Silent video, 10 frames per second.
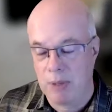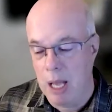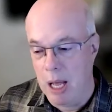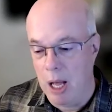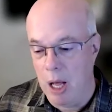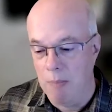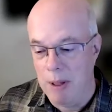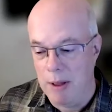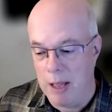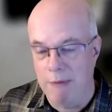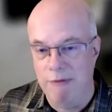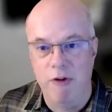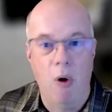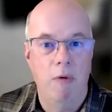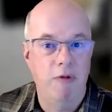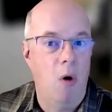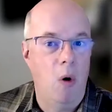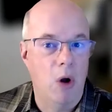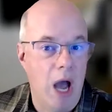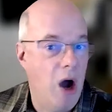
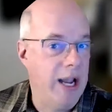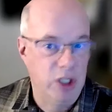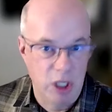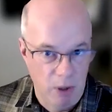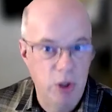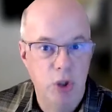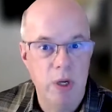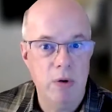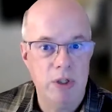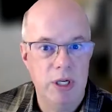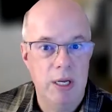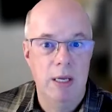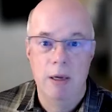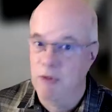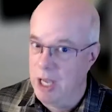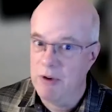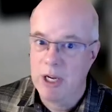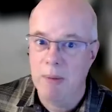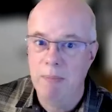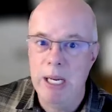for high-end commercial use. The other
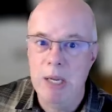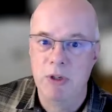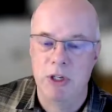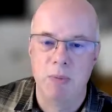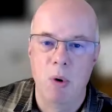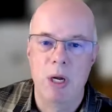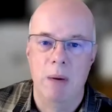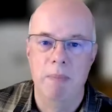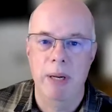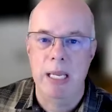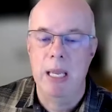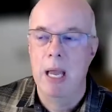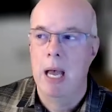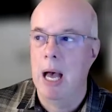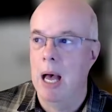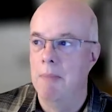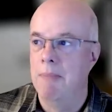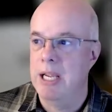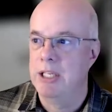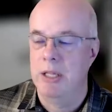company was a small company
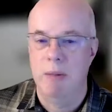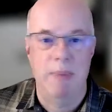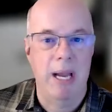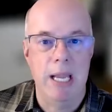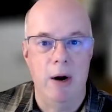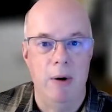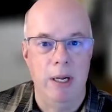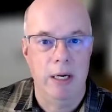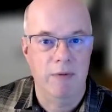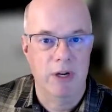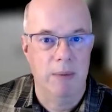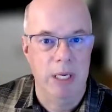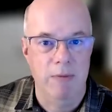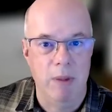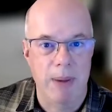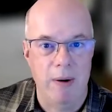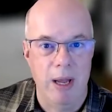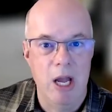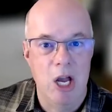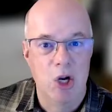based in the Bay Area, another company in the Bay
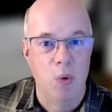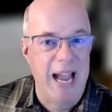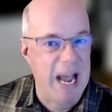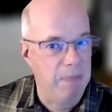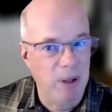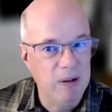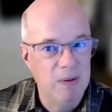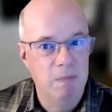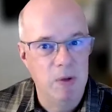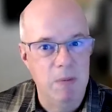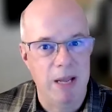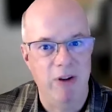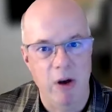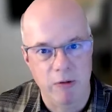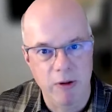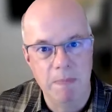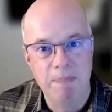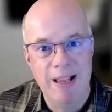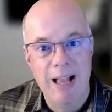Area called Apple. You may have heard of them.